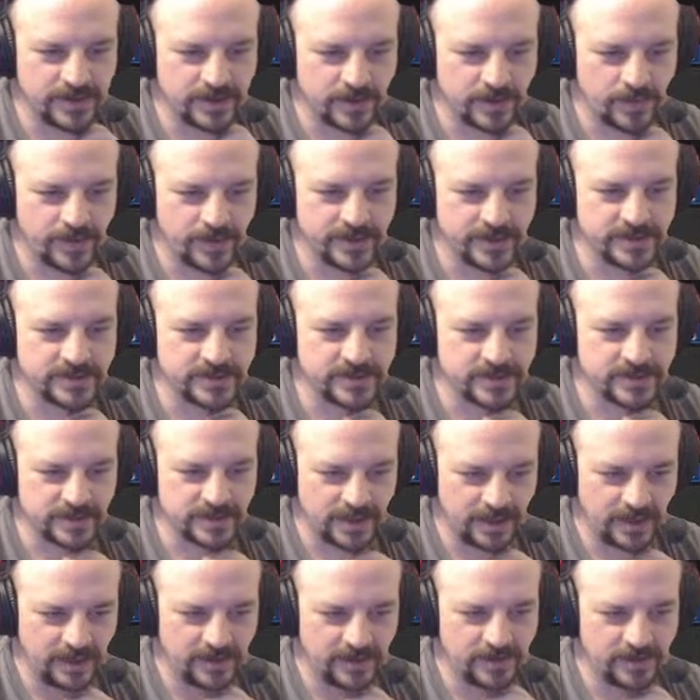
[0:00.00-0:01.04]
Like, what is the
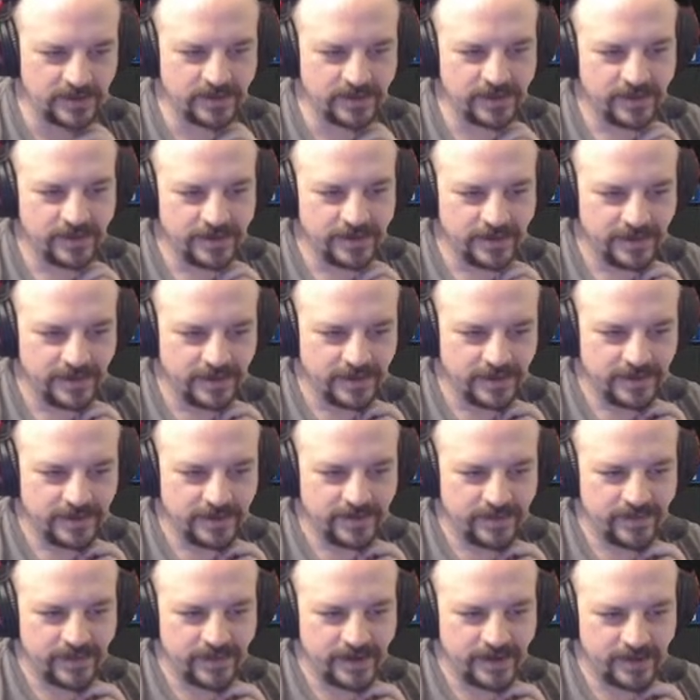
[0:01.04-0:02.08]
scale,
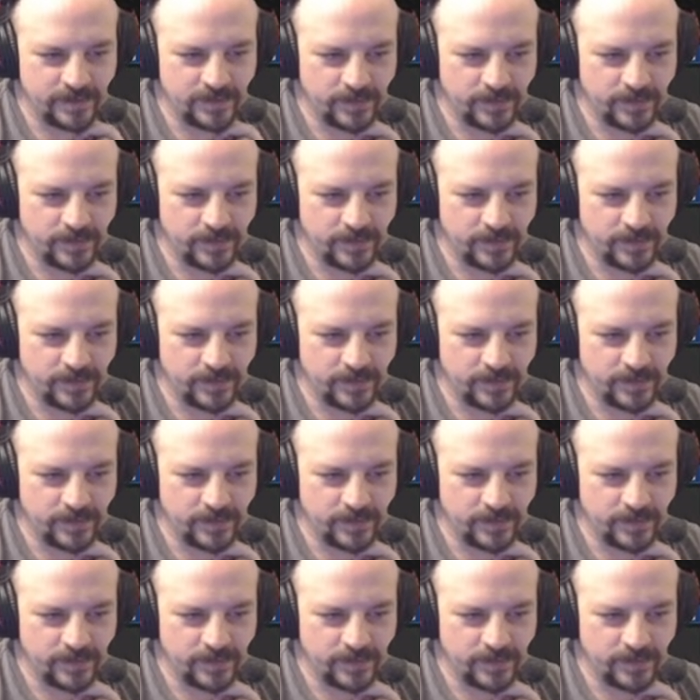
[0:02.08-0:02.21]
right?